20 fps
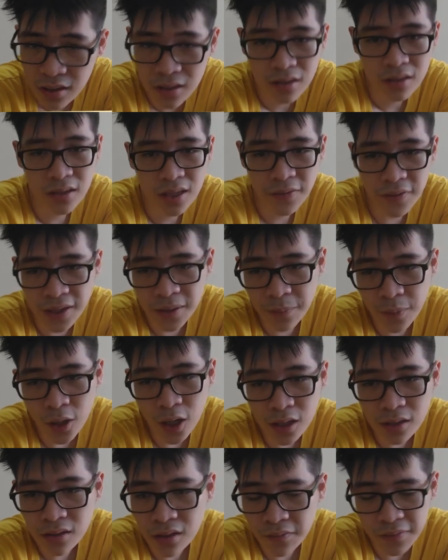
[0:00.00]
defend the
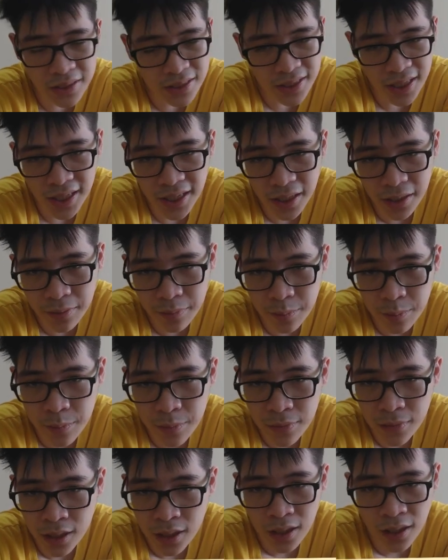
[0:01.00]
pawn obviously,
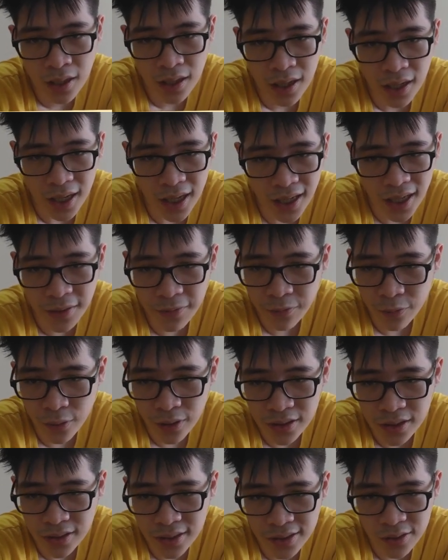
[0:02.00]
and
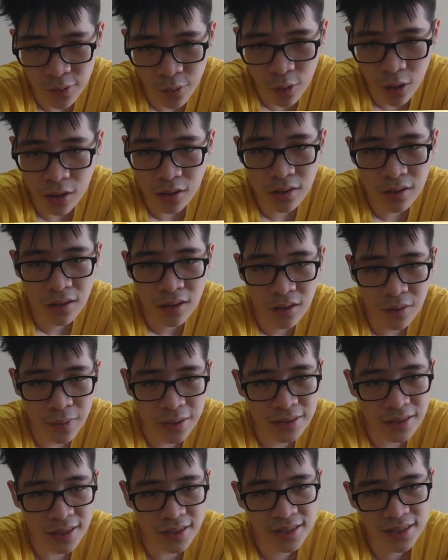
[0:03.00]
a4 is wrong, rook
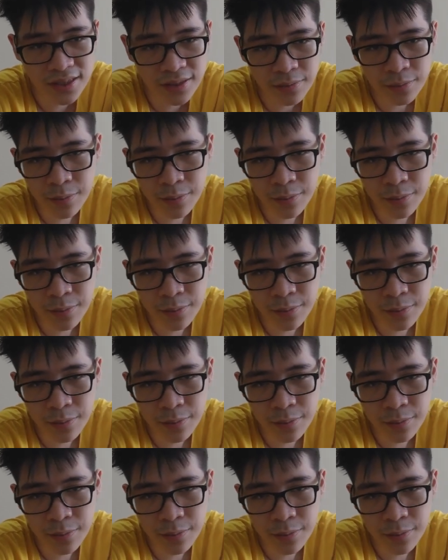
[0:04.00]
e6.